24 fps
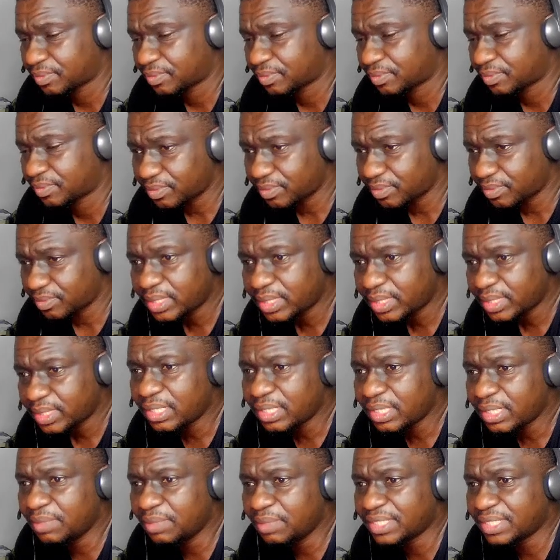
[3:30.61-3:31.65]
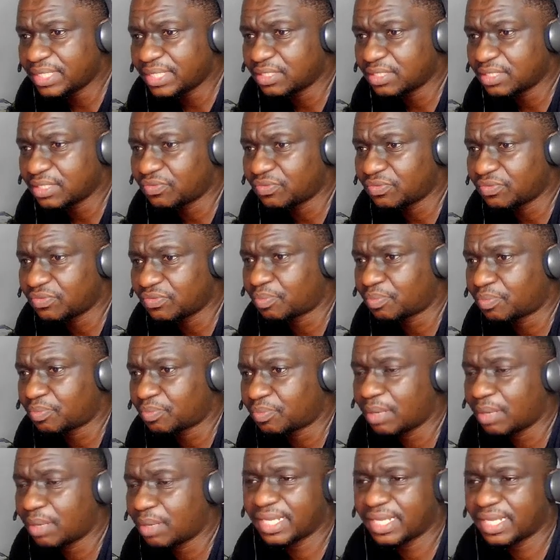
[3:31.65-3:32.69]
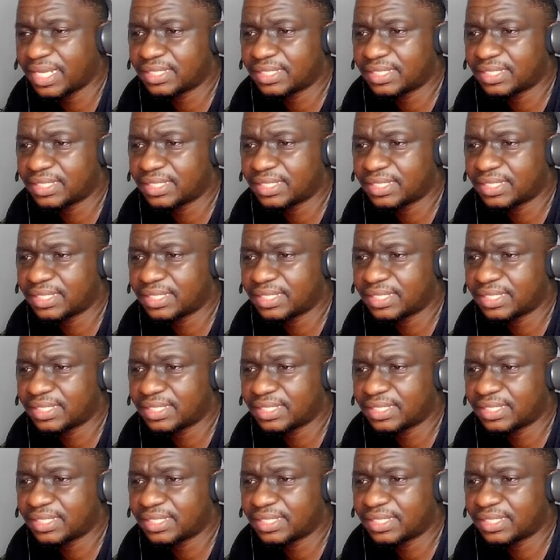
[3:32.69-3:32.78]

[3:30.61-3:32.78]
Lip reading: images for probably, let's say you're doing